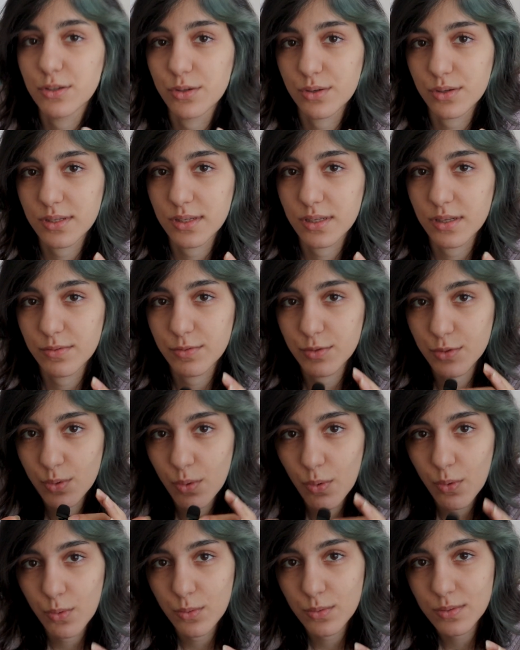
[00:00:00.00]
yourself to
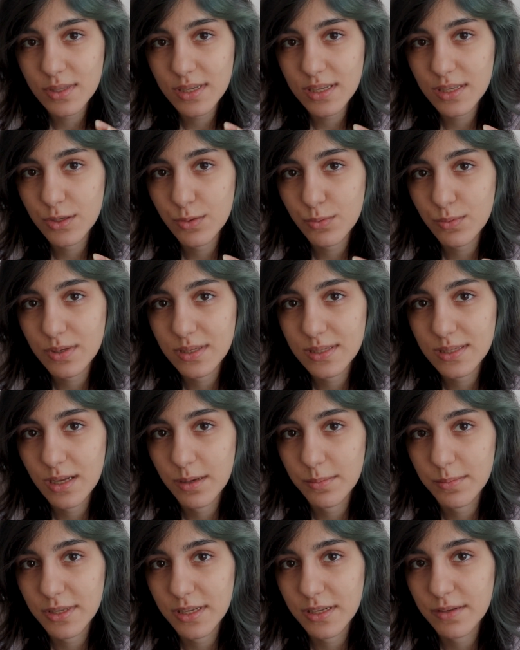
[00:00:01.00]
only doing
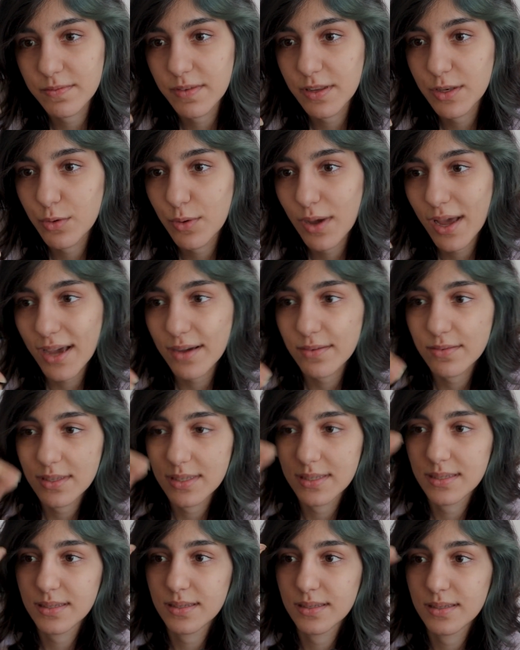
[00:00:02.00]
something when you have
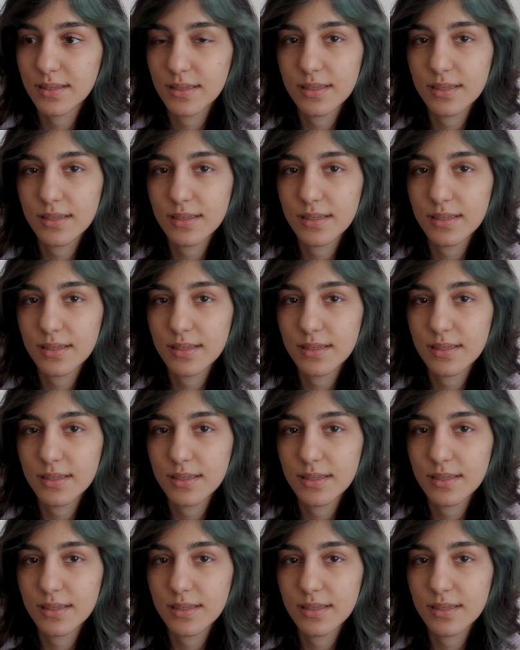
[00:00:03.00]
this